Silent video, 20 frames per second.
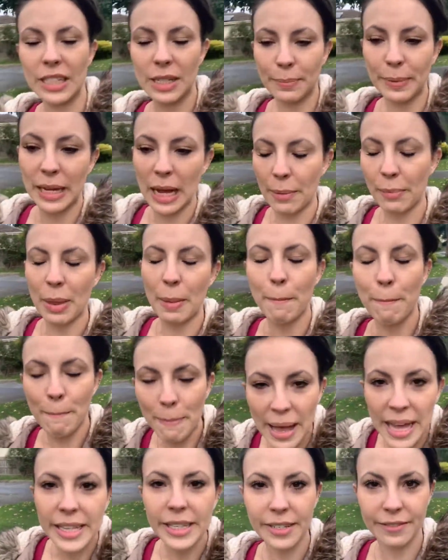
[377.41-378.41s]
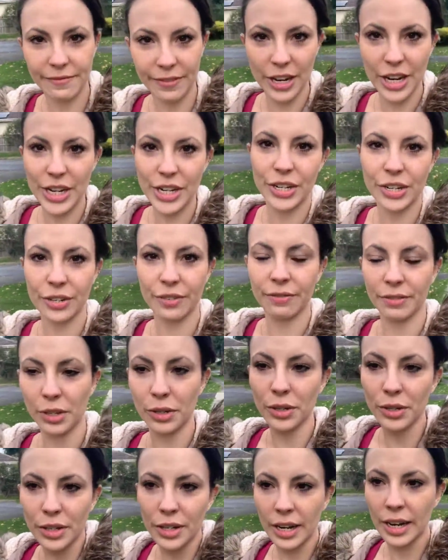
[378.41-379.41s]
to become the best version of
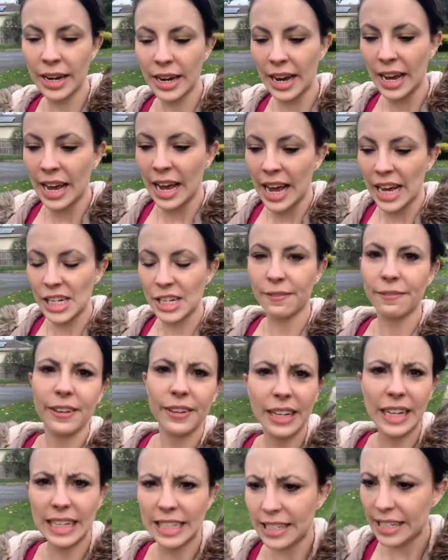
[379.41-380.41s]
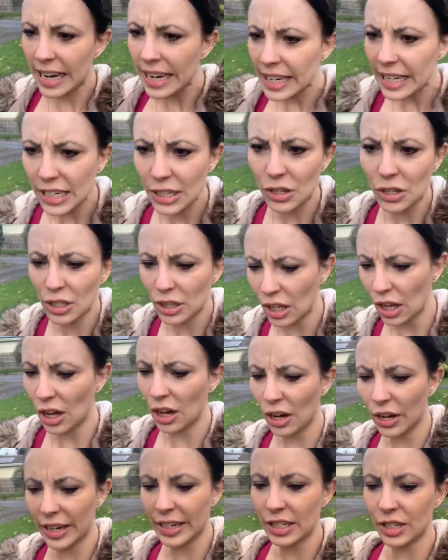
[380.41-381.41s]
you, and you feel like it's taking too
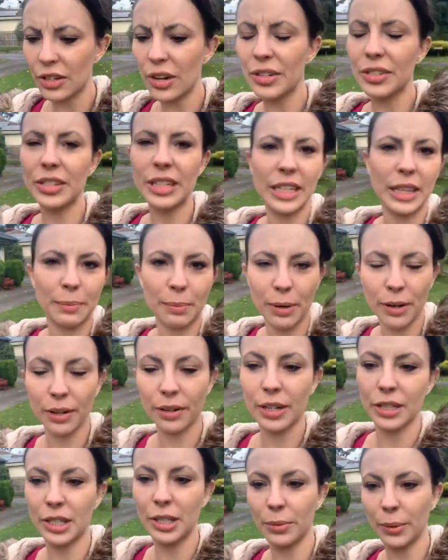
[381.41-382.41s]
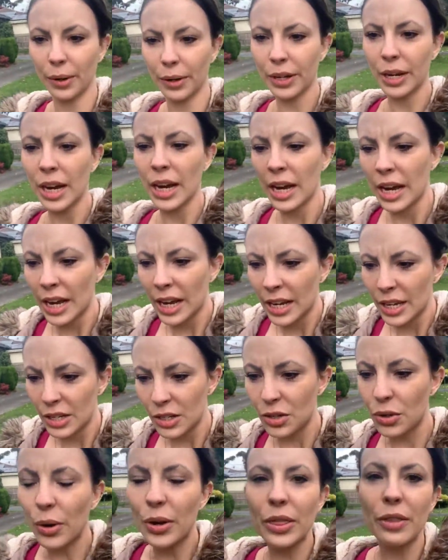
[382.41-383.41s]
long and you're not seeing the progress you want,
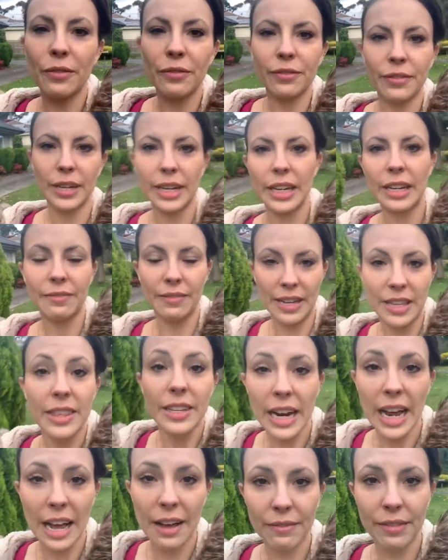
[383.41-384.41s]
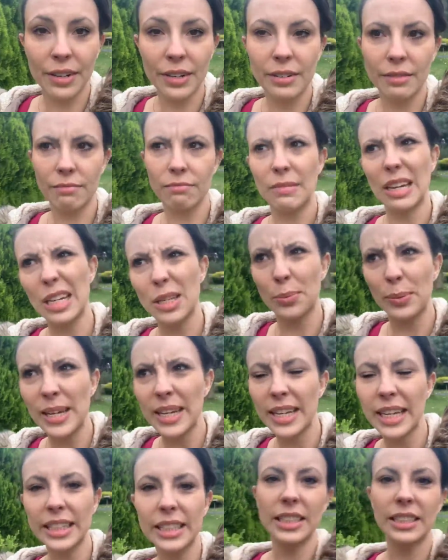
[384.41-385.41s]
join the free event that I have in next
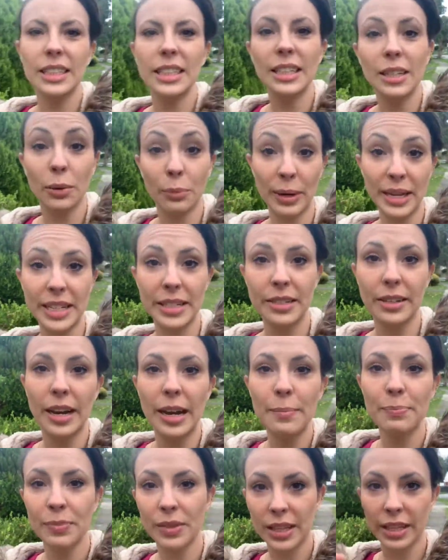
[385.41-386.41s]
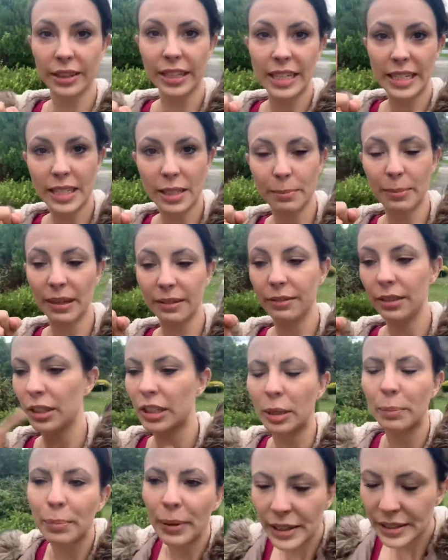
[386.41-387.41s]
week, actually, in a week's time. The link's above you,
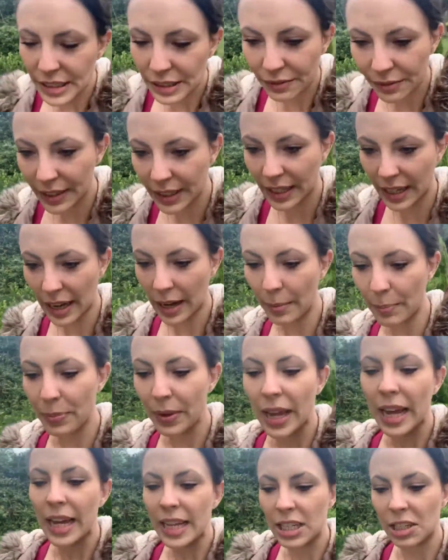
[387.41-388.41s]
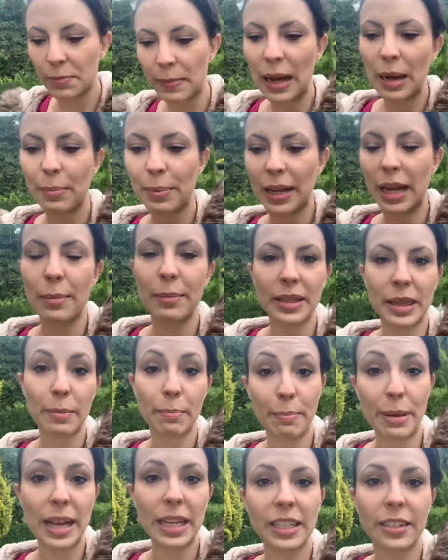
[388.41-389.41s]
completely free to come. It's about becoming the
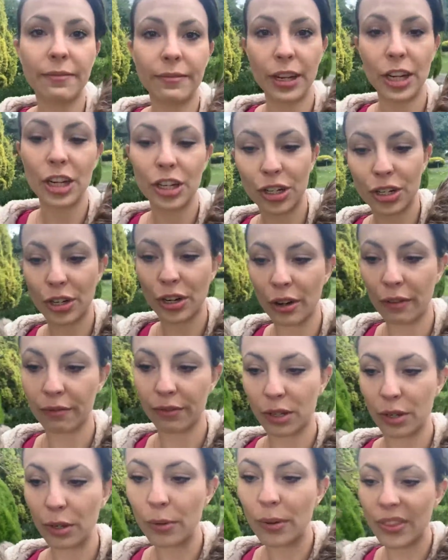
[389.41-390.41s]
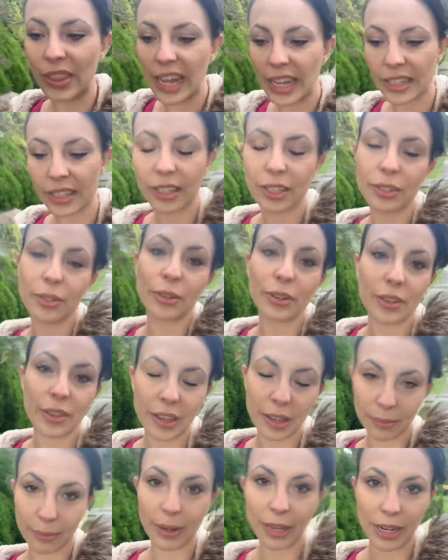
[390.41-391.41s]
best version of you, and that's the sort of
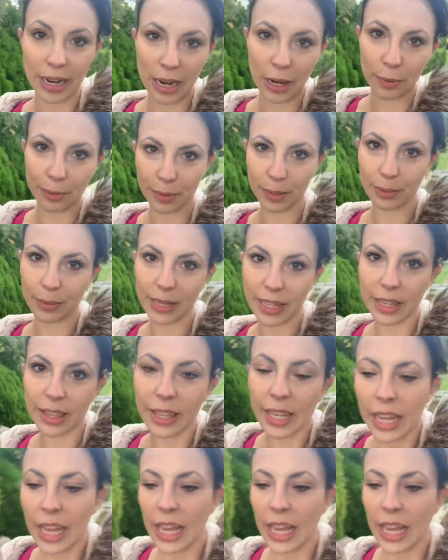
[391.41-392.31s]
thing we're going to help you with.